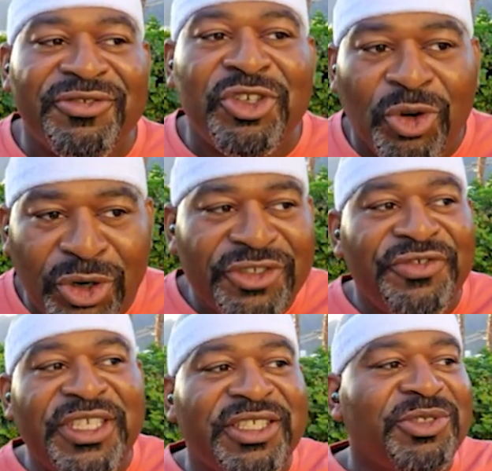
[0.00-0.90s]
tourist
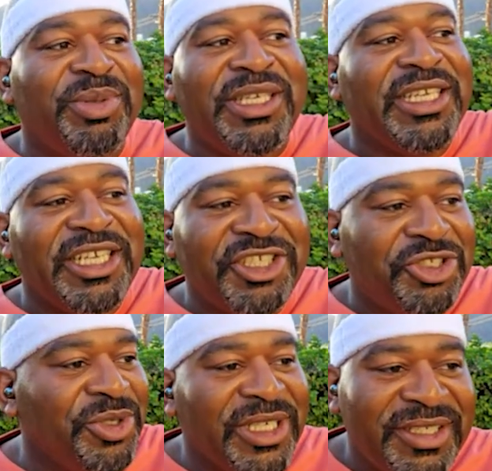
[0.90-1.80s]
visas being
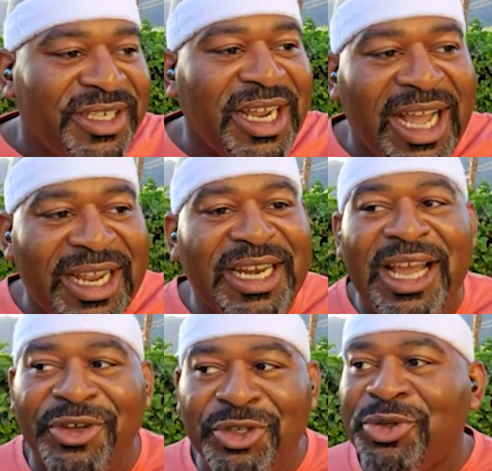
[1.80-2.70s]
issued and denied
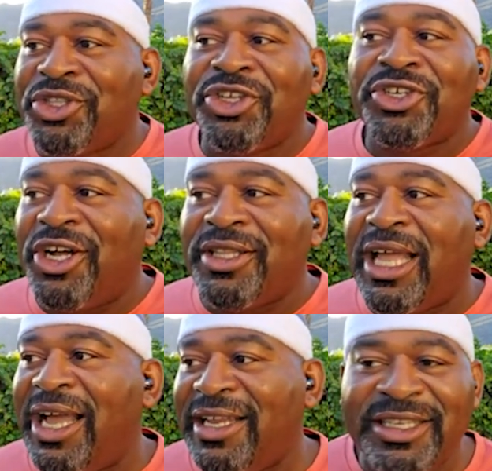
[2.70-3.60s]
now. You could look
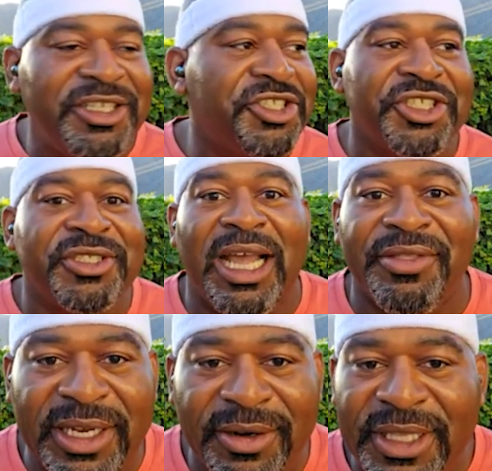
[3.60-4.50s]
online and it's just not
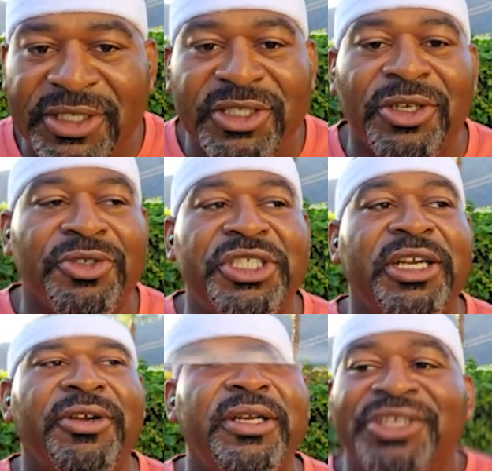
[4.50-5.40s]
there. They just don't
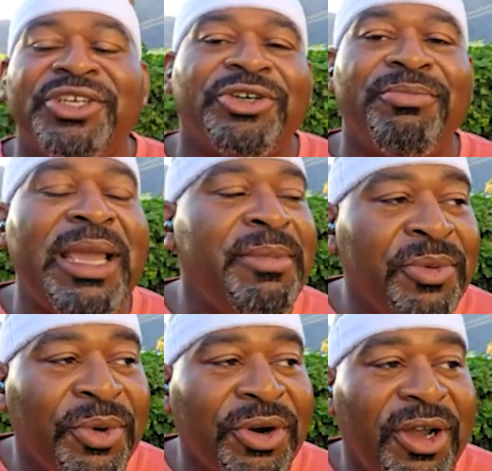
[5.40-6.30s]
share it. Maybe
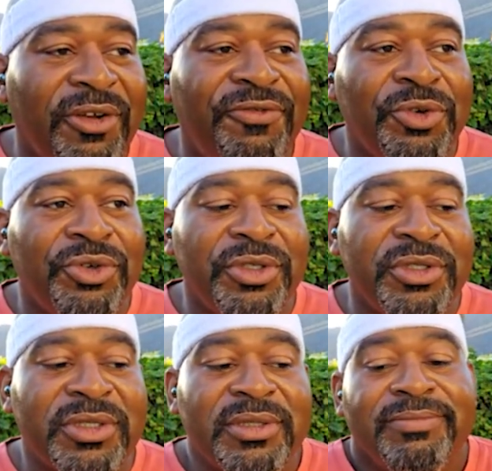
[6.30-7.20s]
we're all
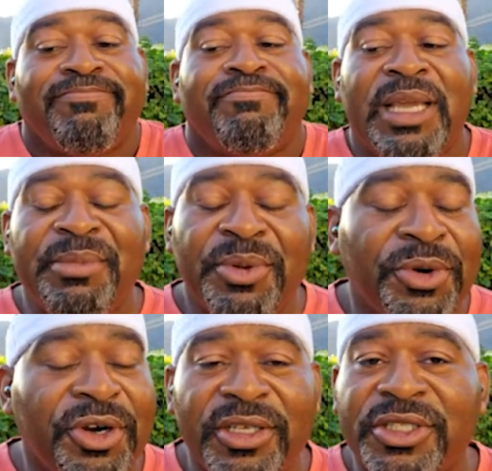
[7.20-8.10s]
fools. Maybe
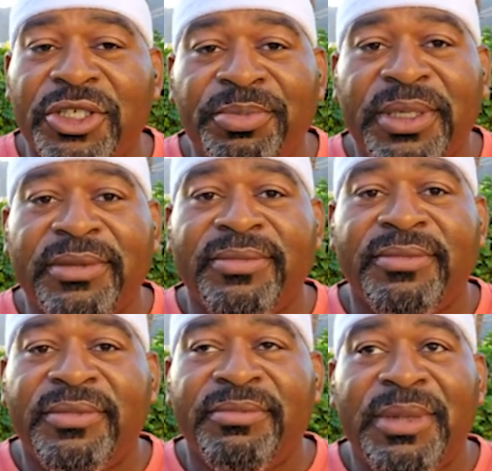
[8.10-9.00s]
we're all stupid.
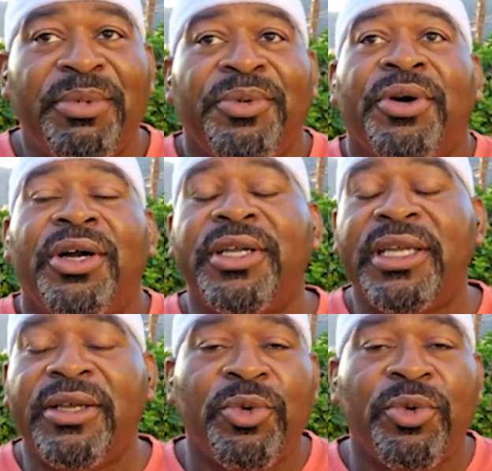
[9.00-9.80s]
Maybe we're